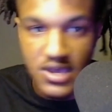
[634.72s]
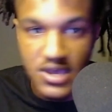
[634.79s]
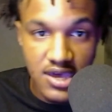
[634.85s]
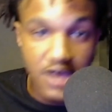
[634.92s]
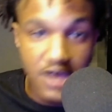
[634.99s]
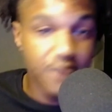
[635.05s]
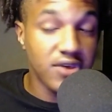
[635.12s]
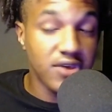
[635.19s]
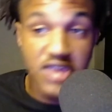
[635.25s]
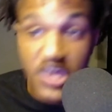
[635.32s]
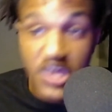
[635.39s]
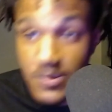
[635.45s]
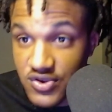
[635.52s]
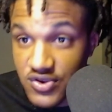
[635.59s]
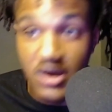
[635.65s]
If it
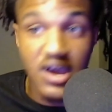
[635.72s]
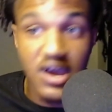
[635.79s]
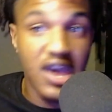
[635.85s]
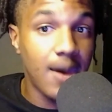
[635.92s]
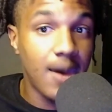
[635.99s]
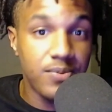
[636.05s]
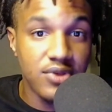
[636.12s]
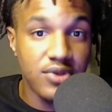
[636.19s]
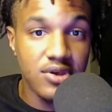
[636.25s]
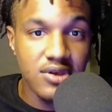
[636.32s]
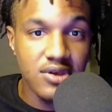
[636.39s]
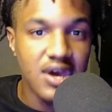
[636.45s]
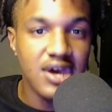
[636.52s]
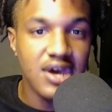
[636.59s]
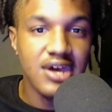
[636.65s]
keeps on happening,
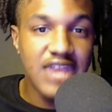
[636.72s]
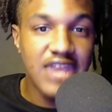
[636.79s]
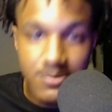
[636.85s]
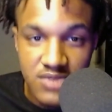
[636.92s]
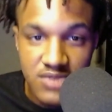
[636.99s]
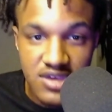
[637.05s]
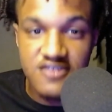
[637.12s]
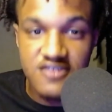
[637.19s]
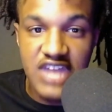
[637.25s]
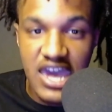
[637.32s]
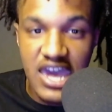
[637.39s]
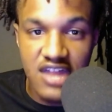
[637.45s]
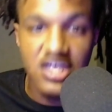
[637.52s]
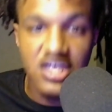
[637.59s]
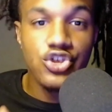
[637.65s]
that means
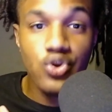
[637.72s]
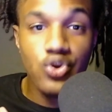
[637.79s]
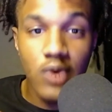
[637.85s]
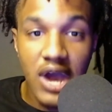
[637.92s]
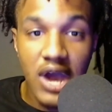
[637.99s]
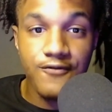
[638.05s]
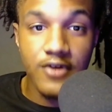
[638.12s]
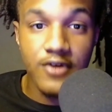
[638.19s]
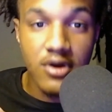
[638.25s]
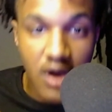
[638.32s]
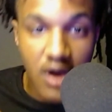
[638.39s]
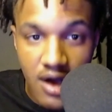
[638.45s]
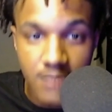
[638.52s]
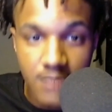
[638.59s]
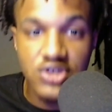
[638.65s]
that you have a
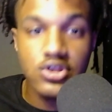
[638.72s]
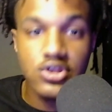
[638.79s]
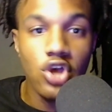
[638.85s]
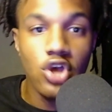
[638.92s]
common